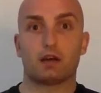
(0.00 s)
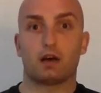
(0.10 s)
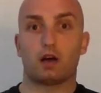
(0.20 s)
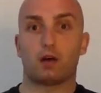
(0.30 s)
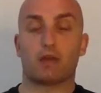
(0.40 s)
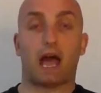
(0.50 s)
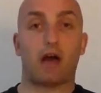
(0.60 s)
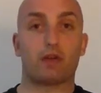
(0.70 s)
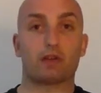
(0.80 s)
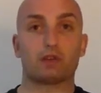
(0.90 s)

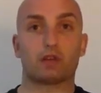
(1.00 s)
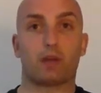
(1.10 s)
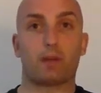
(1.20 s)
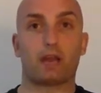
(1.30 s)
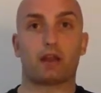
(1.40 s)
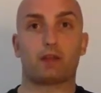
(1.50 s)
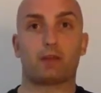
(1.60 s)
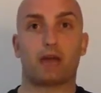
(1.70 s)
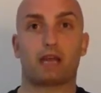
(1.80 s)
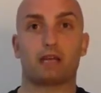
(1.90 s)
how they look coming out of the
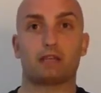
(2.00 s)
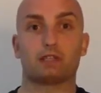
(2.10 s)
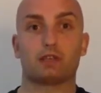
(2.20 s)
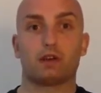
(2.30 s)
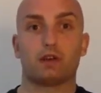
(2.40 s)
package,